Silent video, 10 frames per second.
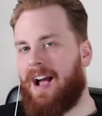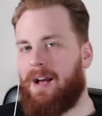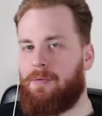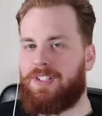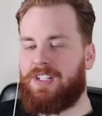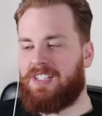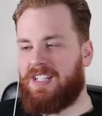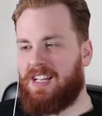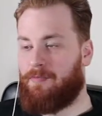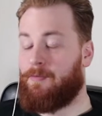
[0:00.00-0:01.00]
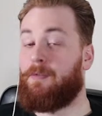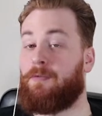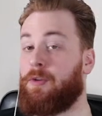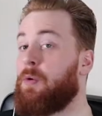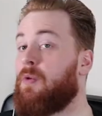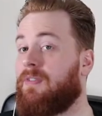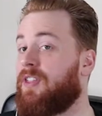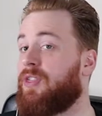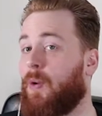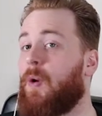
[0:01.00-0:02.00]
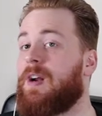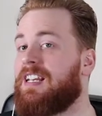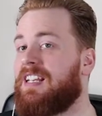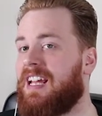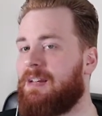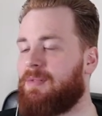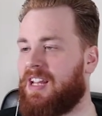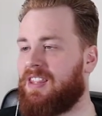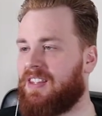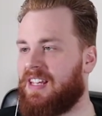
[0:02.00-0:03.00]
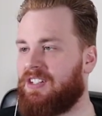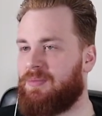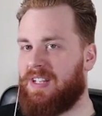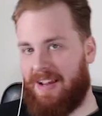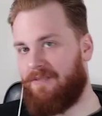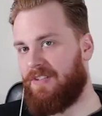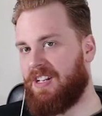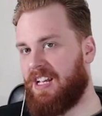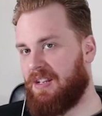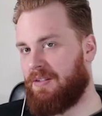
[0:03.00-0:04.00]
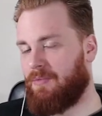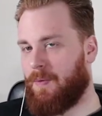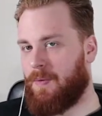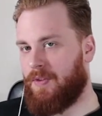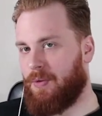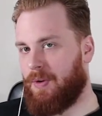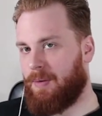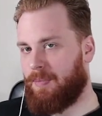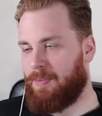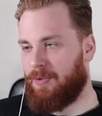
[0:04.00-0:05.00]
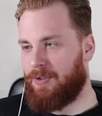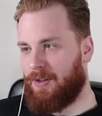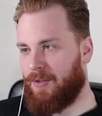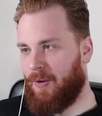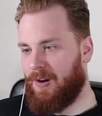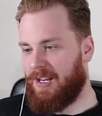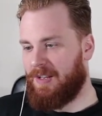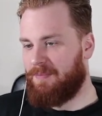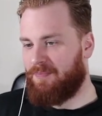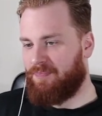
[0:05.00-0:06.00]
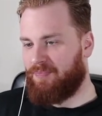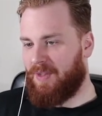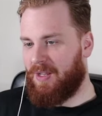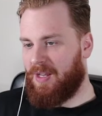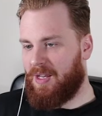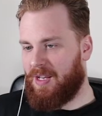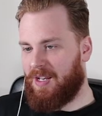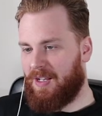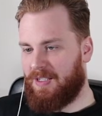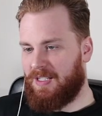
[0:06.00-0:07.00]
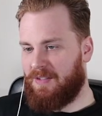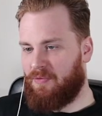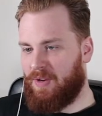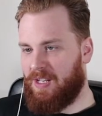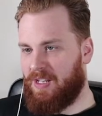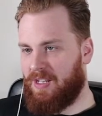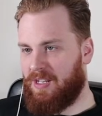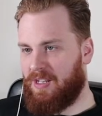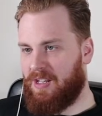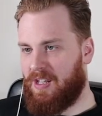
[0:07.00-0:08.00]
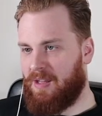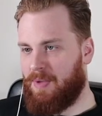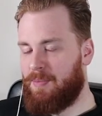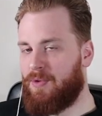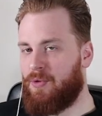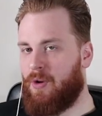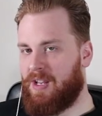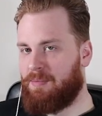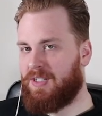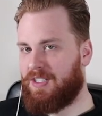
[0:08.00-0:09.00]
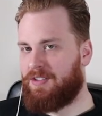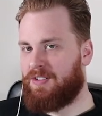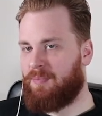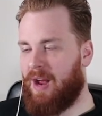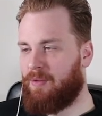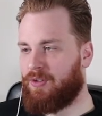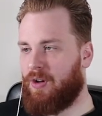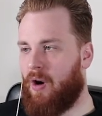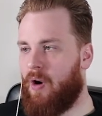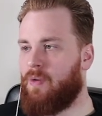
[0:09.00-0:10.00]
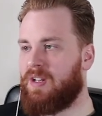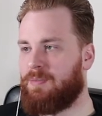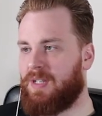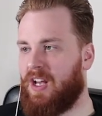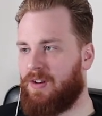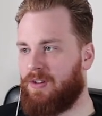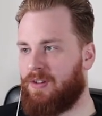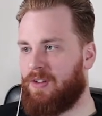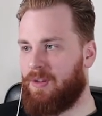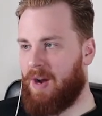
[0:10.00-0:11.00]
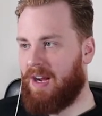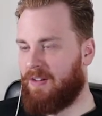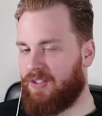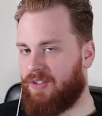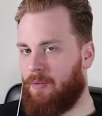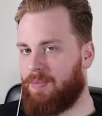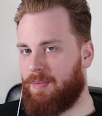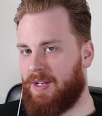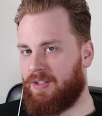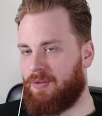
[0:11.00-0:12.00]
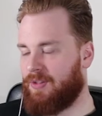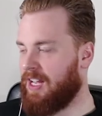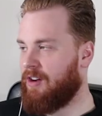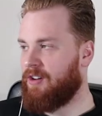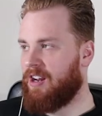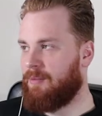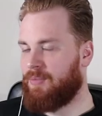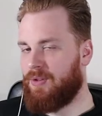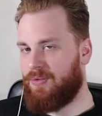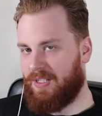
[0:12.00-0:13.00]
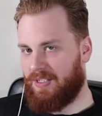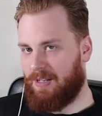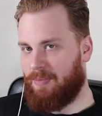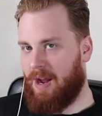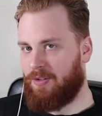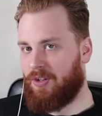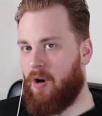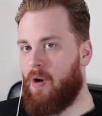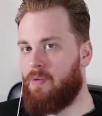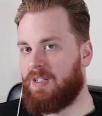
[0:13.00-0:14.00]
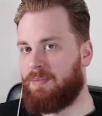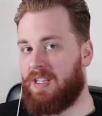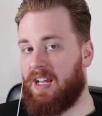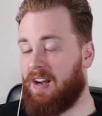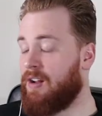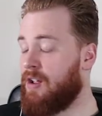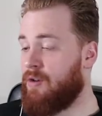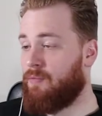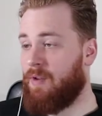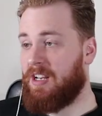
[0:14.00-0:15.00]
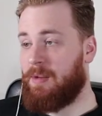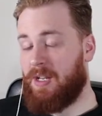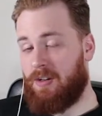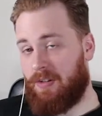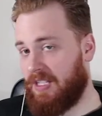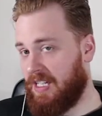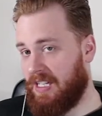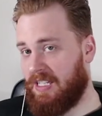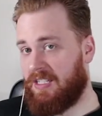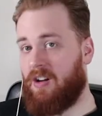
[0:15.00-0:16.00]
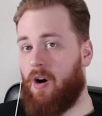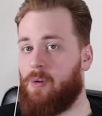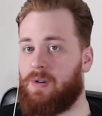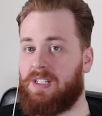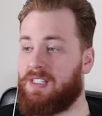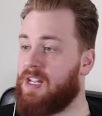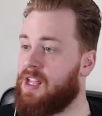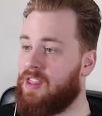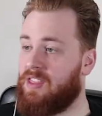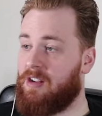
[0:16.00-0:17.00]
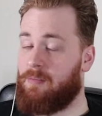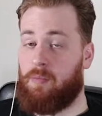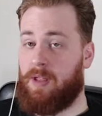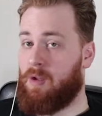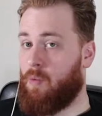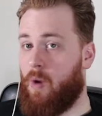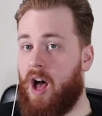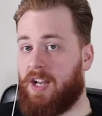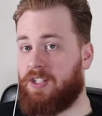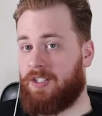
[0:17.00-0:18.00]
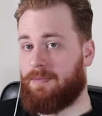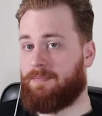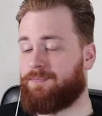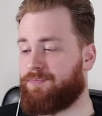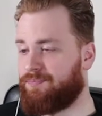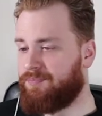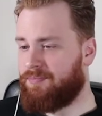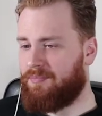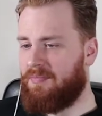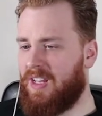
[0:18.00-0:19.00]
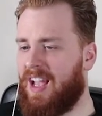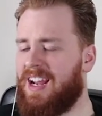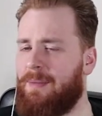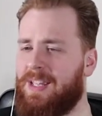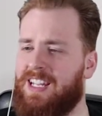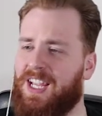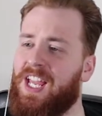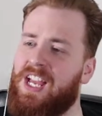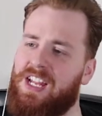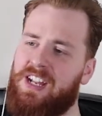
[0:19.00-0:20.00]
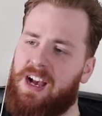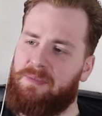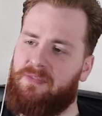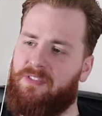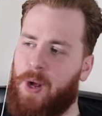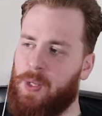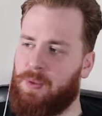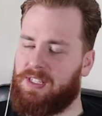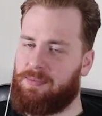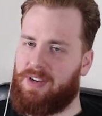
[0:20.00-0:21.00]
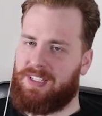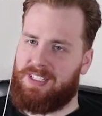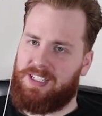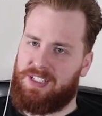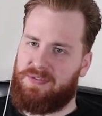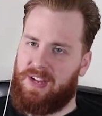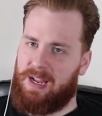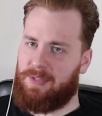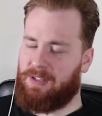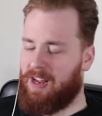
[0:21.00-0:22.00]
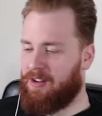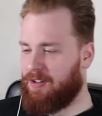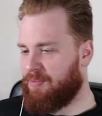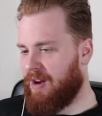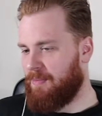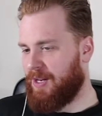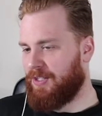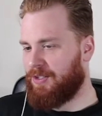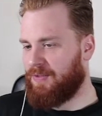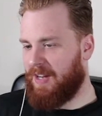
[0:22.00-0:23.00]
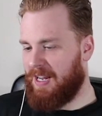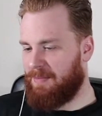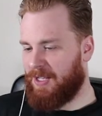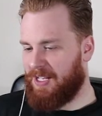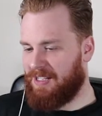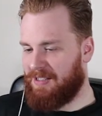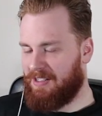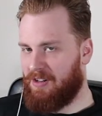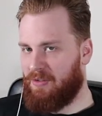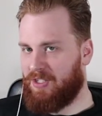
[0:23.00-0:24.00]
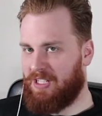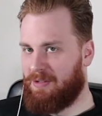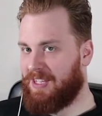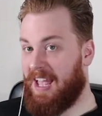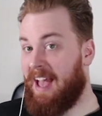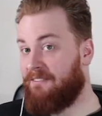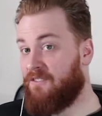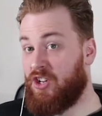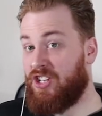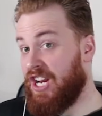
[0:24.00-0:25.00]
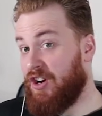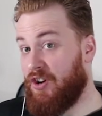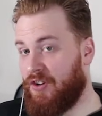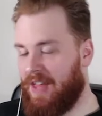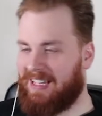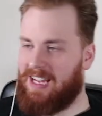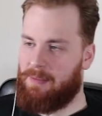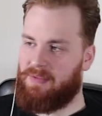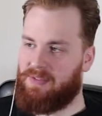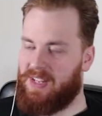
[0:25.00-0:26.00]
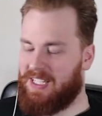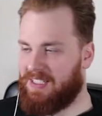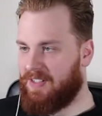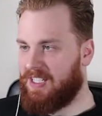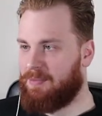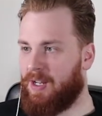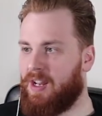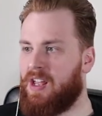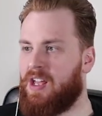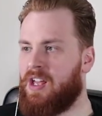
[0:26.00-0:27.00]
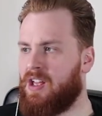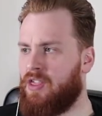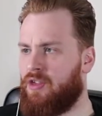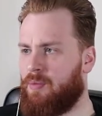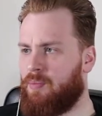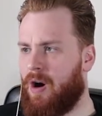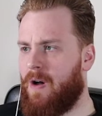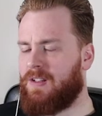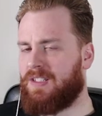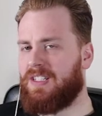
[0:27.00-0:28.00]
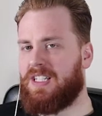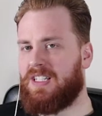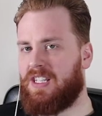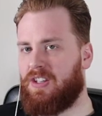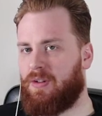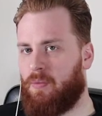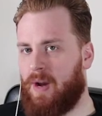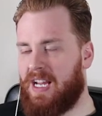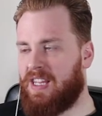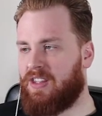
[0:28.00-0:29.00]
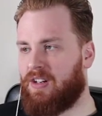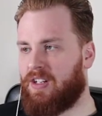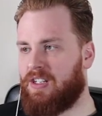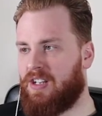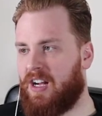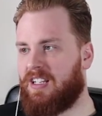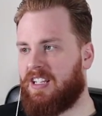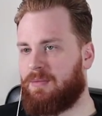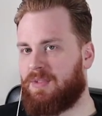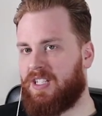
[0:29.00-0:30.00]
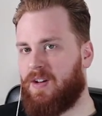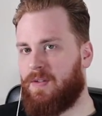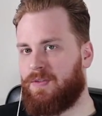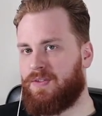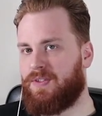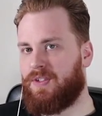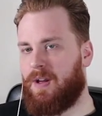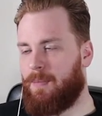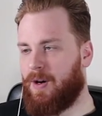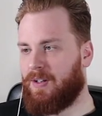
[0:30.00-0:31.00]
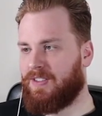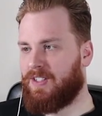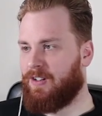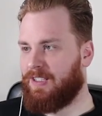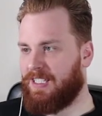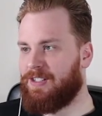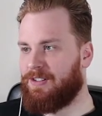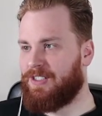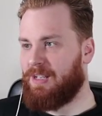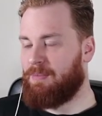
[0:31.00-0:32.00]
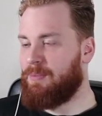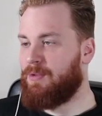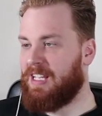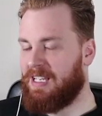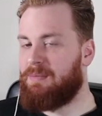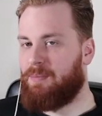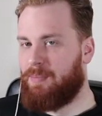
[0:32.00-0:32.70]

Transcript: I was going to say a review of authority day, but I think that should be every day we're reviewing people in authority. Because people who are in positions of power should always be under the microscope to make sure they are not abusing said power, should always be there ready to be critiqued, always there being watched. And I mean, like, not following the president's family around or the prime minister's family and, you know, seeing what they have for dinner, that type of evasiveness, but their policies and their way they're conducting themselves amongst our leaders and people in